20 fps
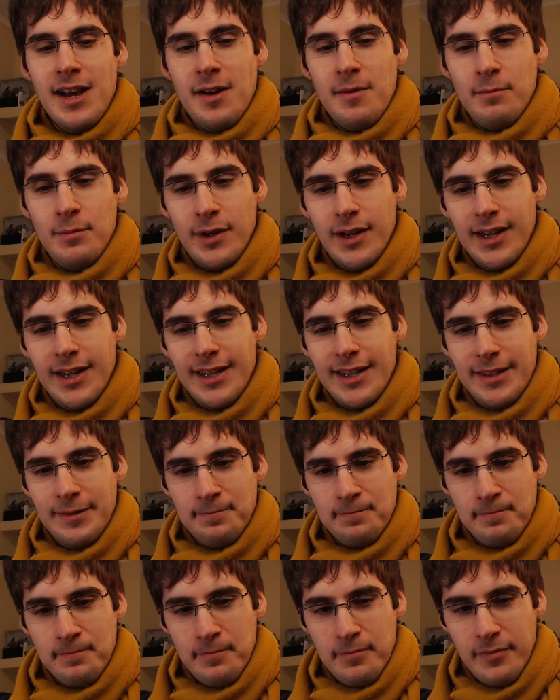But
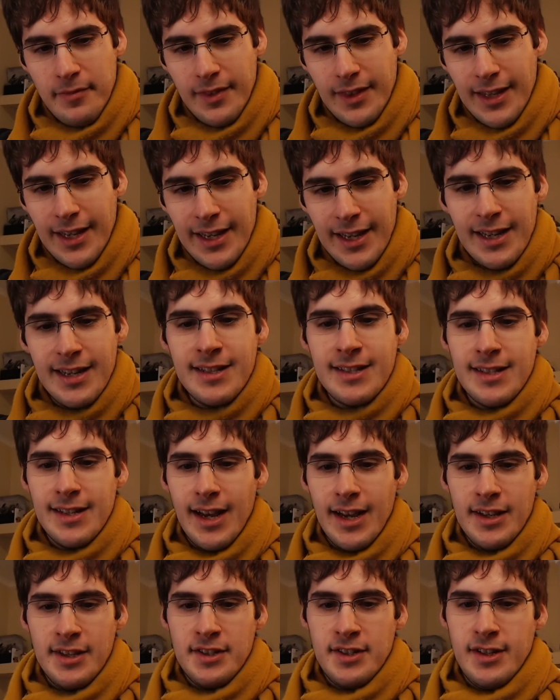it is
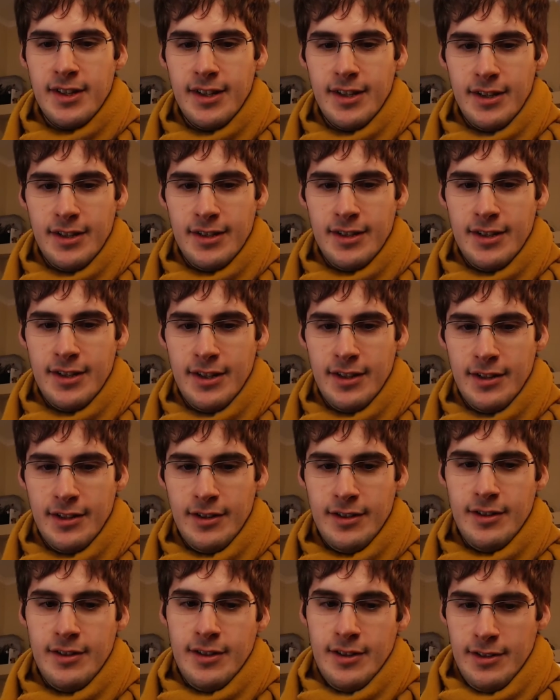nice to to
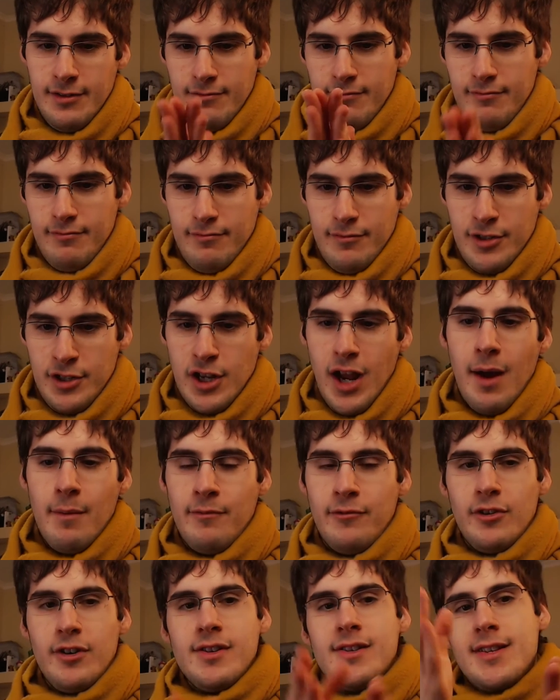to stop
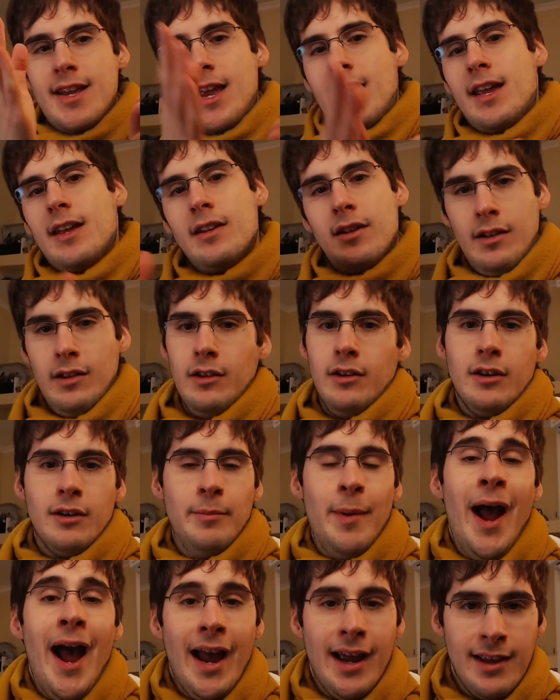for a second and look
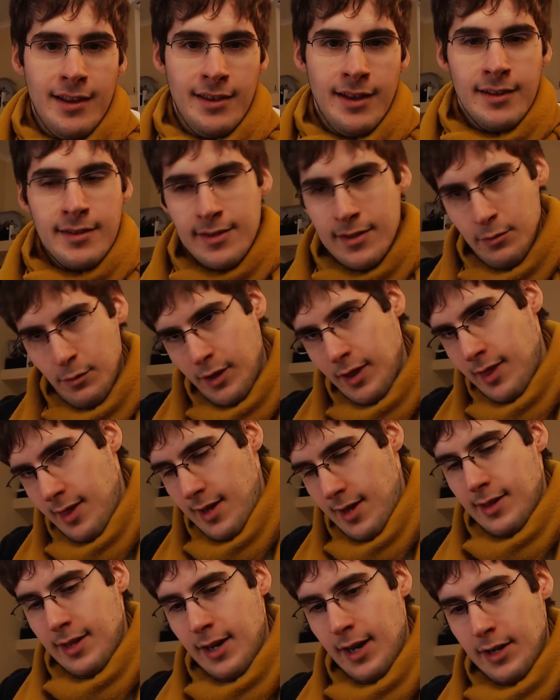back. That's the one
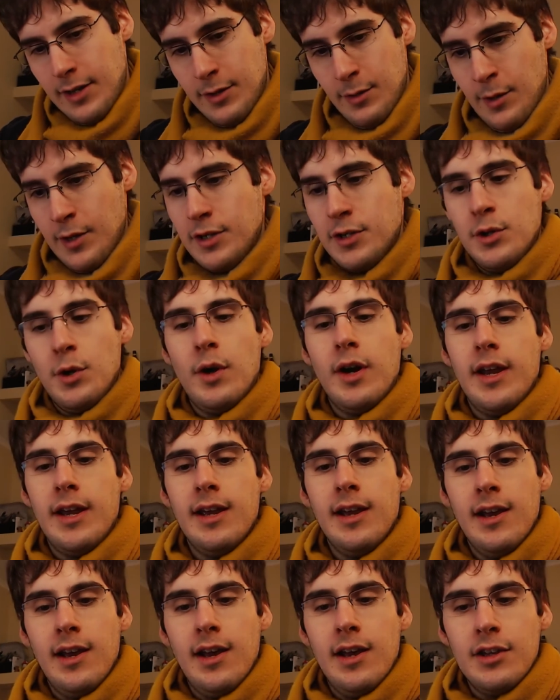thing that I do enjoy
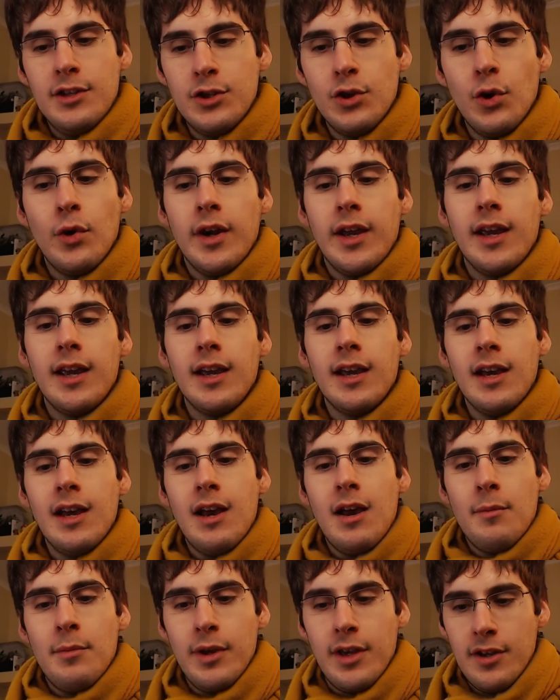doing
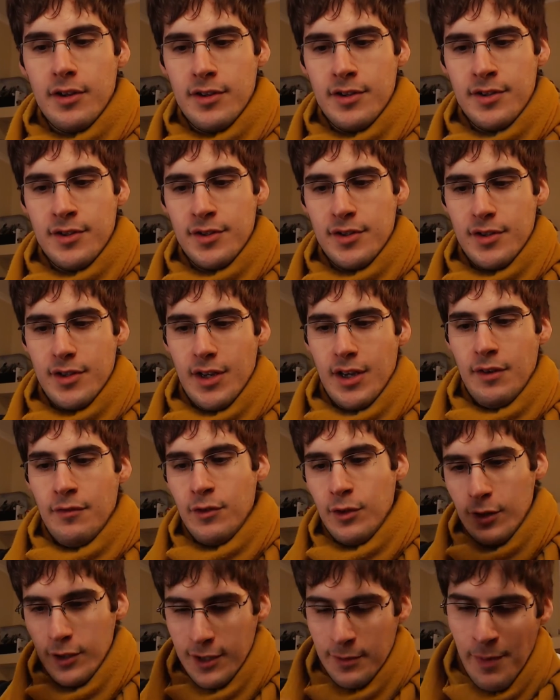because if
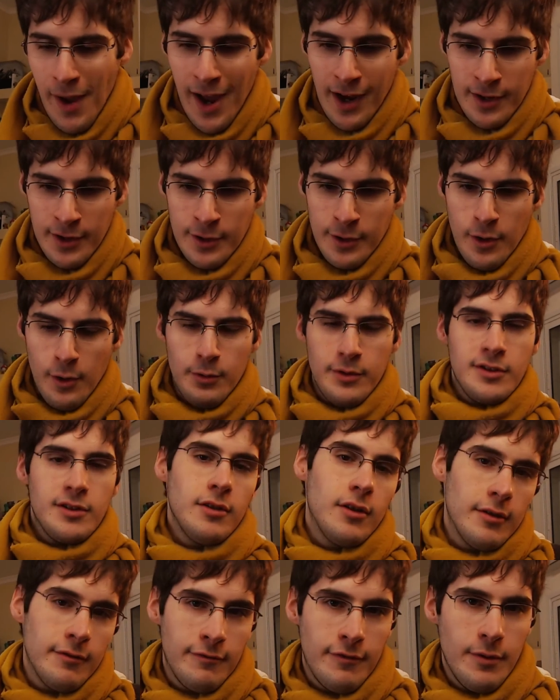you look back, you can always
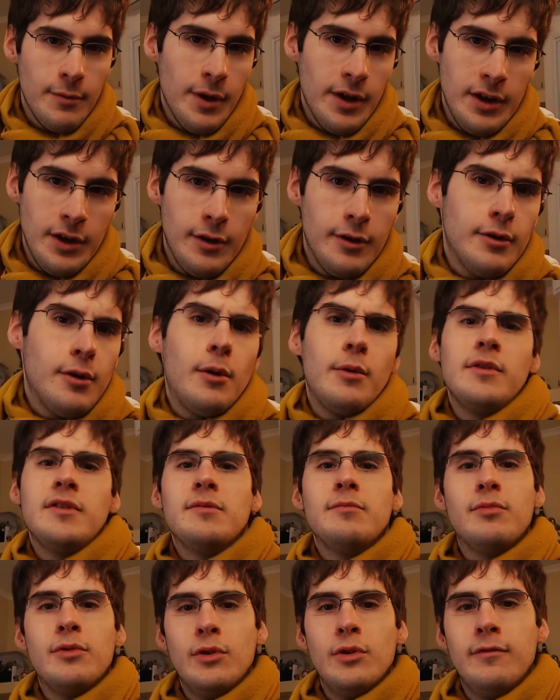learn from it and you can always
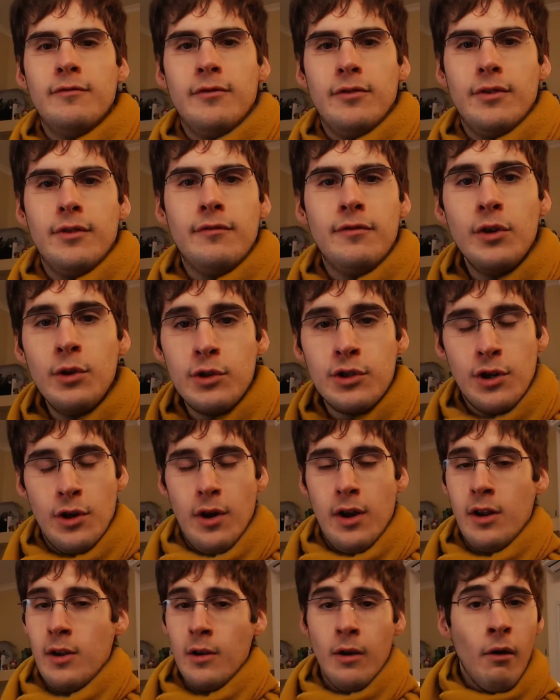improve for the future and
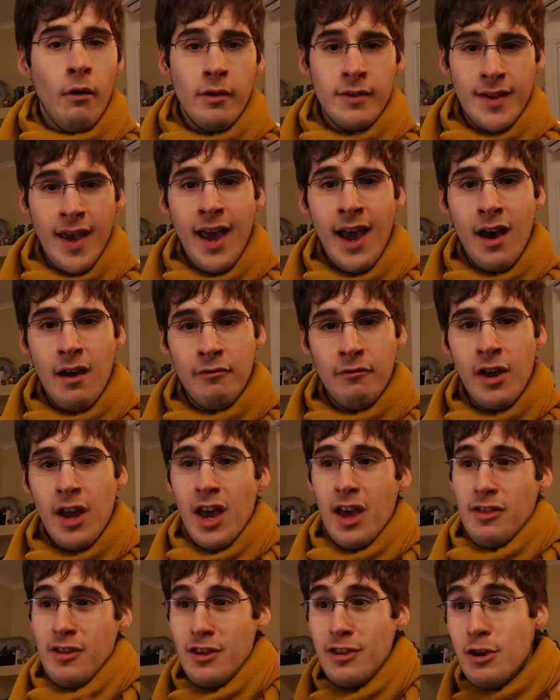you can always have
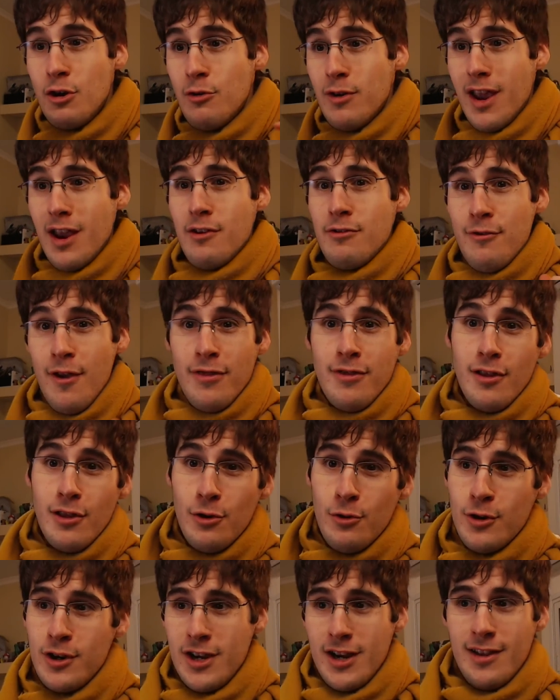the New Year's
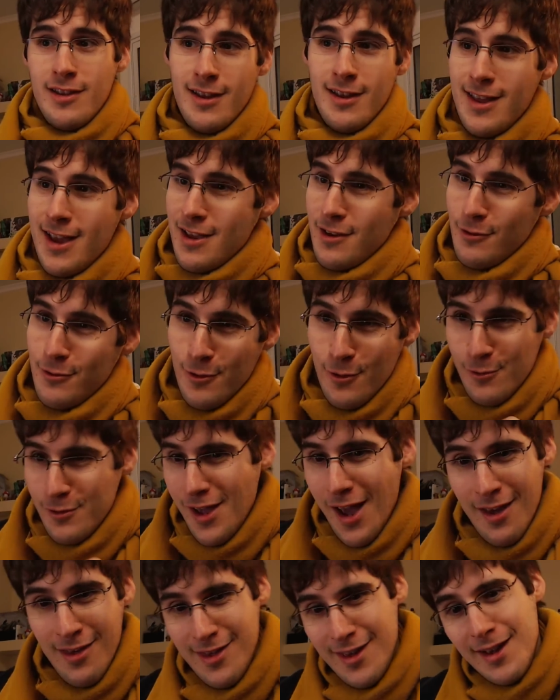resolution and then you do
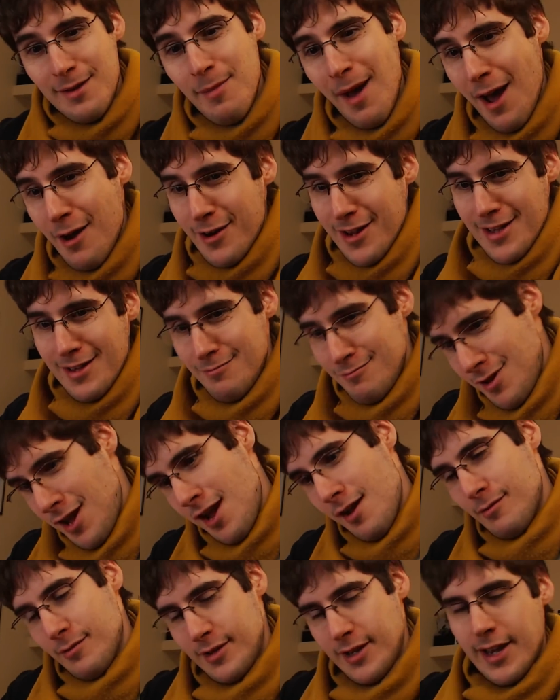nothing about it and
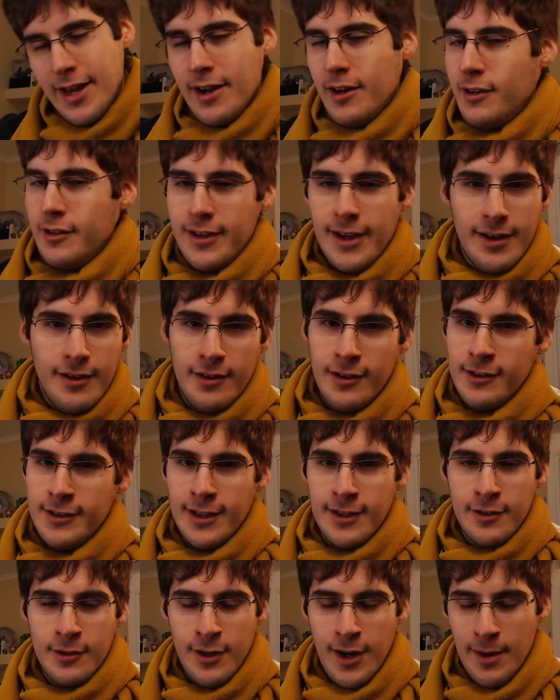yeah, all that all
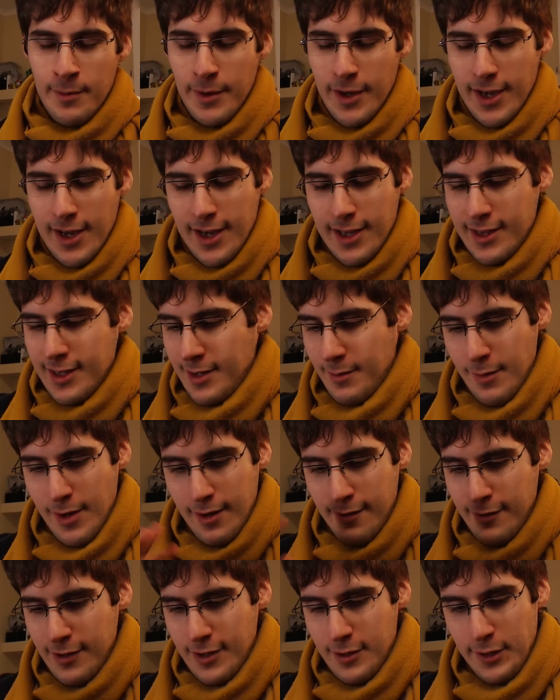that crap that I'm not
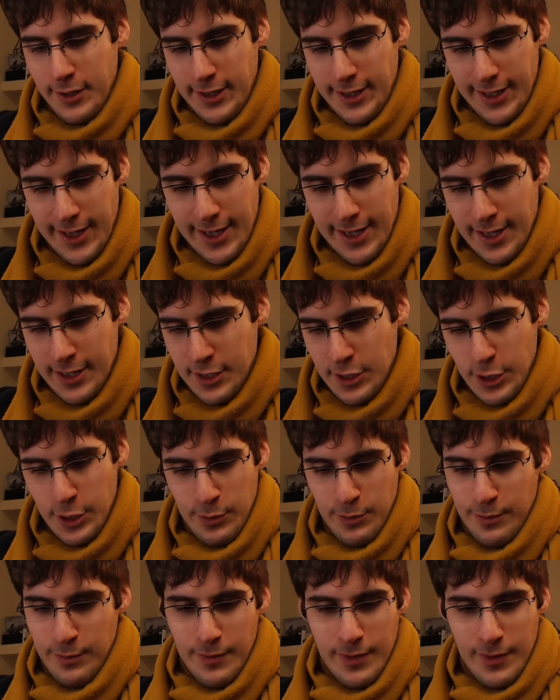even going to get into.